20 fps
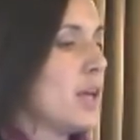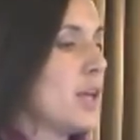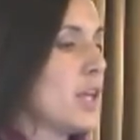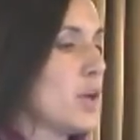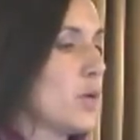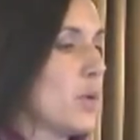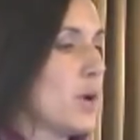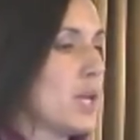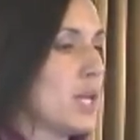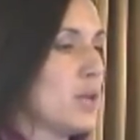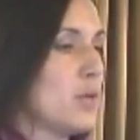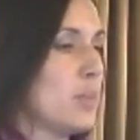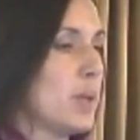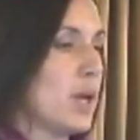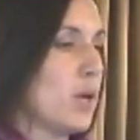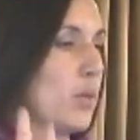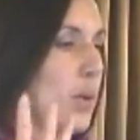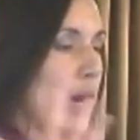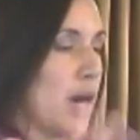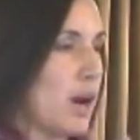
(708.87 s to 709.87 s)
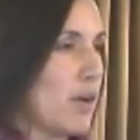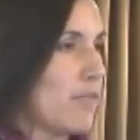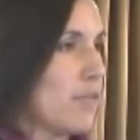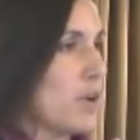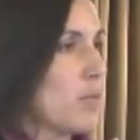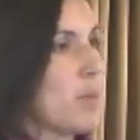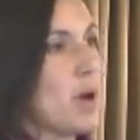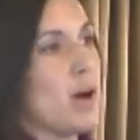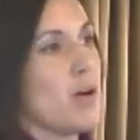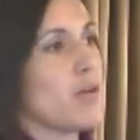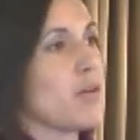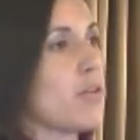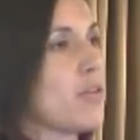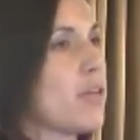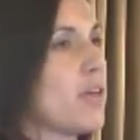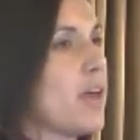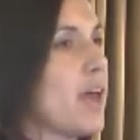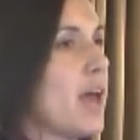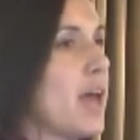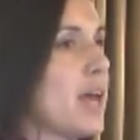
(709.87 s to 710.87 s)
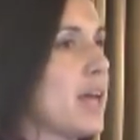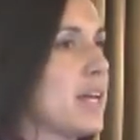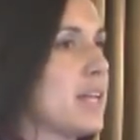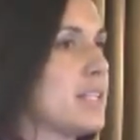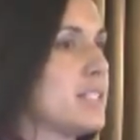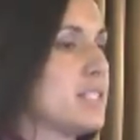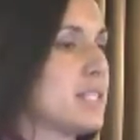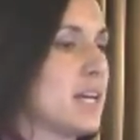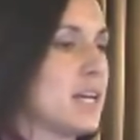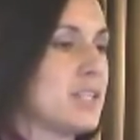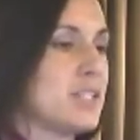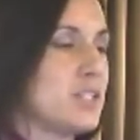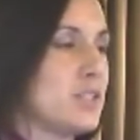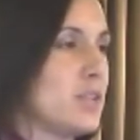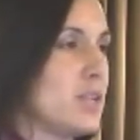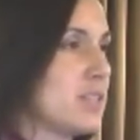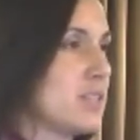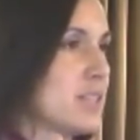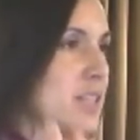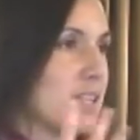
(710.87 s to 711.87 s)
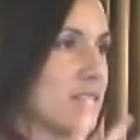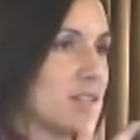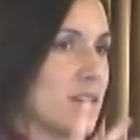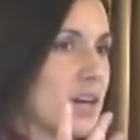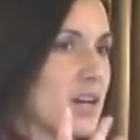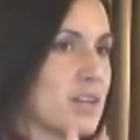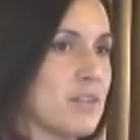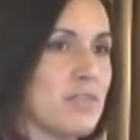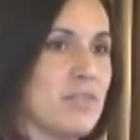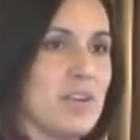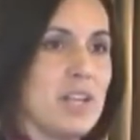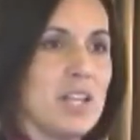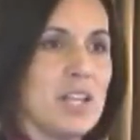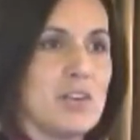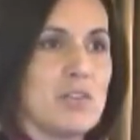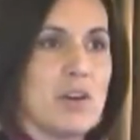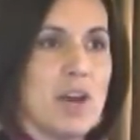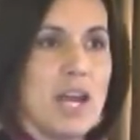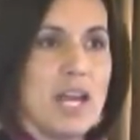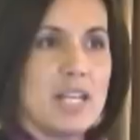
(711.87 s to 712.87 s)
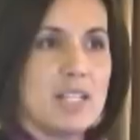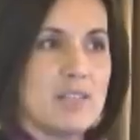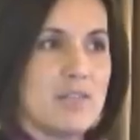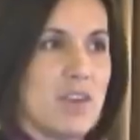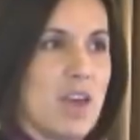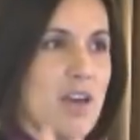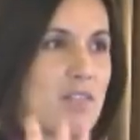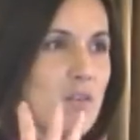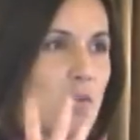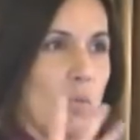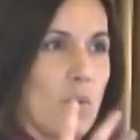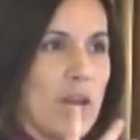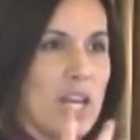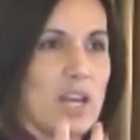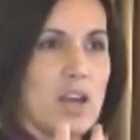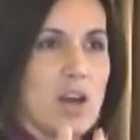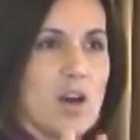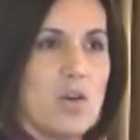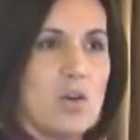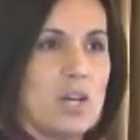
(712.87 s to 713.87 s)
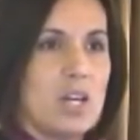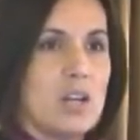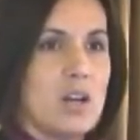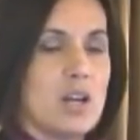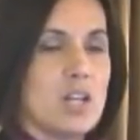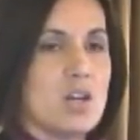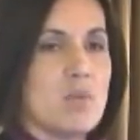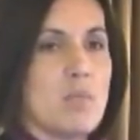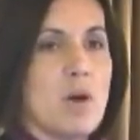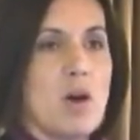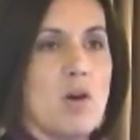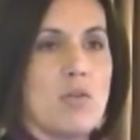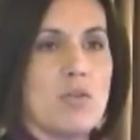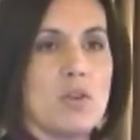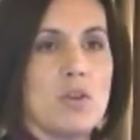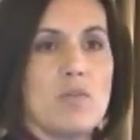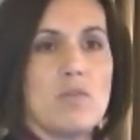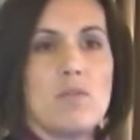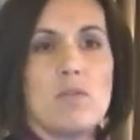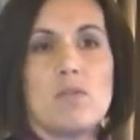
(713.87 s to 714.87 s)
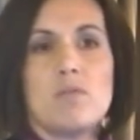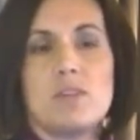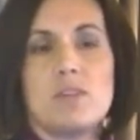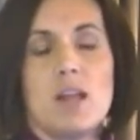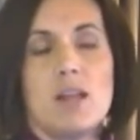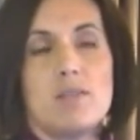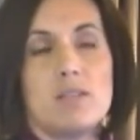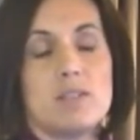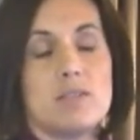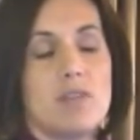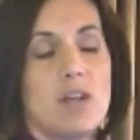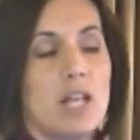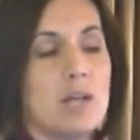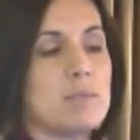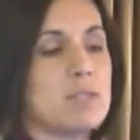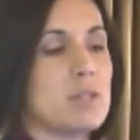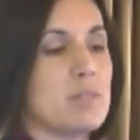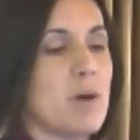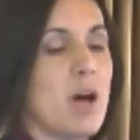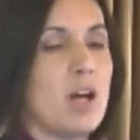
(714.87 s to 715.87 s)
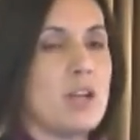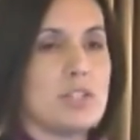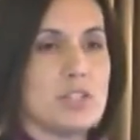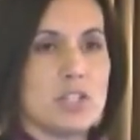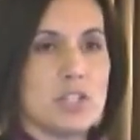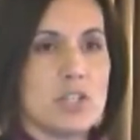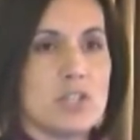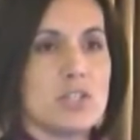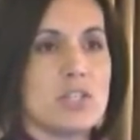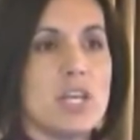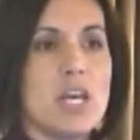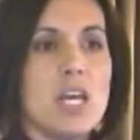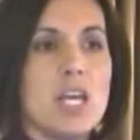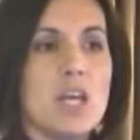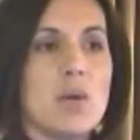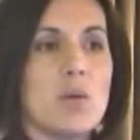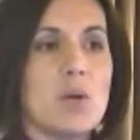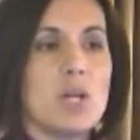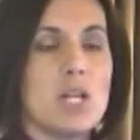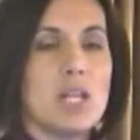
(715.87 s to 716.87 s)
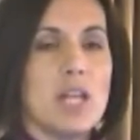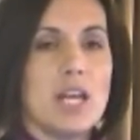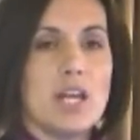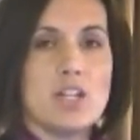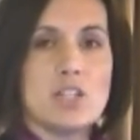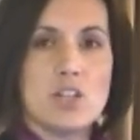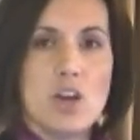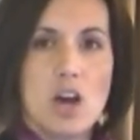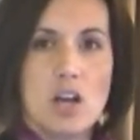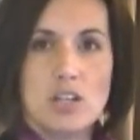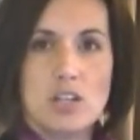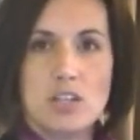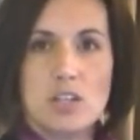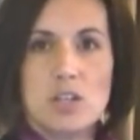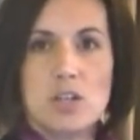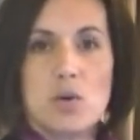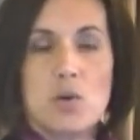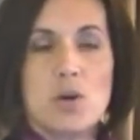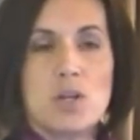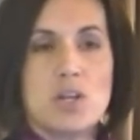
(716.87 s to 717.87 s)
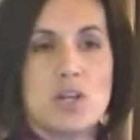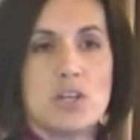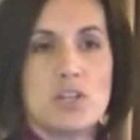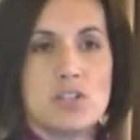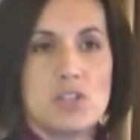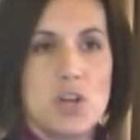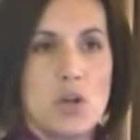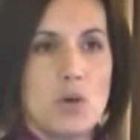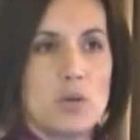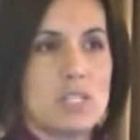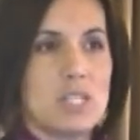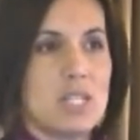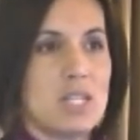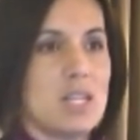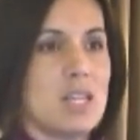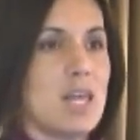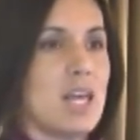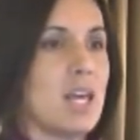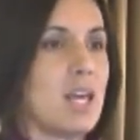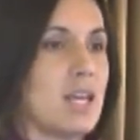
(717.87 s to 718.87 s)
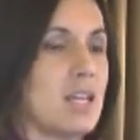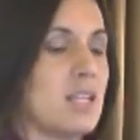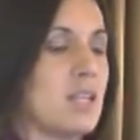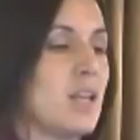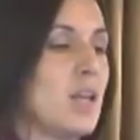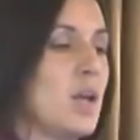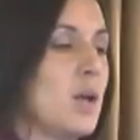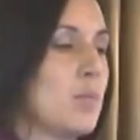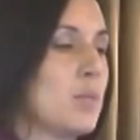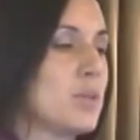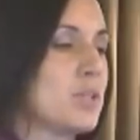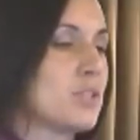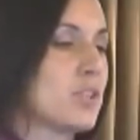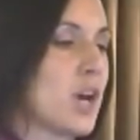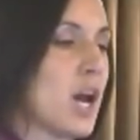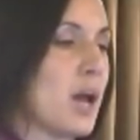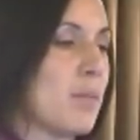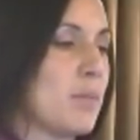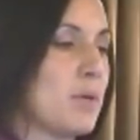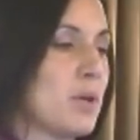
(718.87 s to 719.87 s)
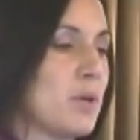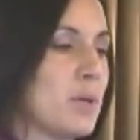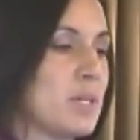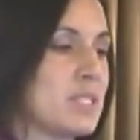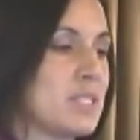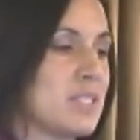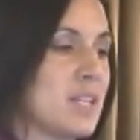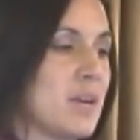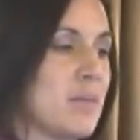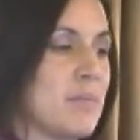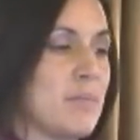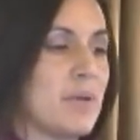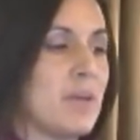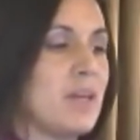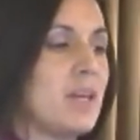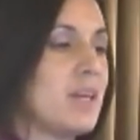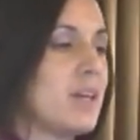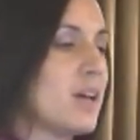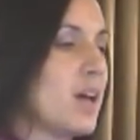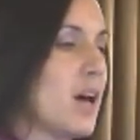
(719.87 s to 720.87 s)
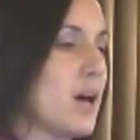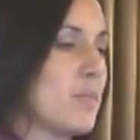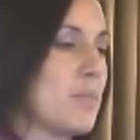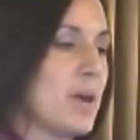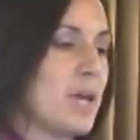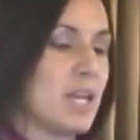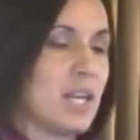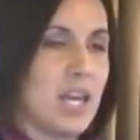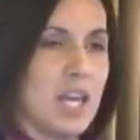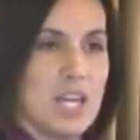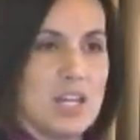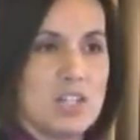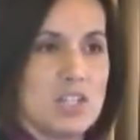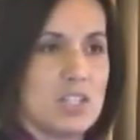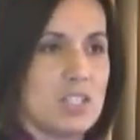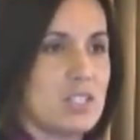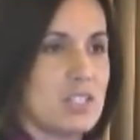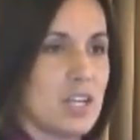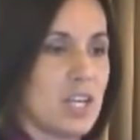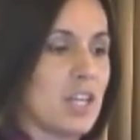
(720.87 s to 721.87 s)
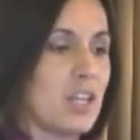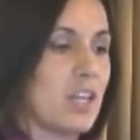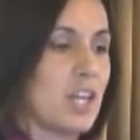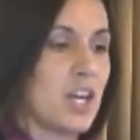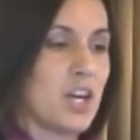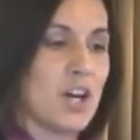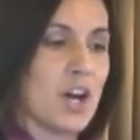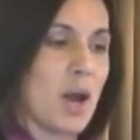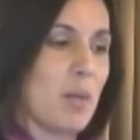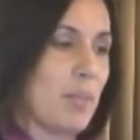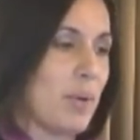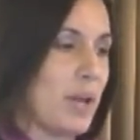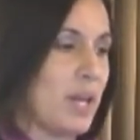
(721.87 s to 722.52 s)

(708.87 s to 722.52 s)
You want to be aware of your mouth, and as soon as things aren't feeling right, if you have a white coating on your mouth or you develop some ulcers, you want to let your doctor or nurse know so that they can prescribe you with some medications to cure up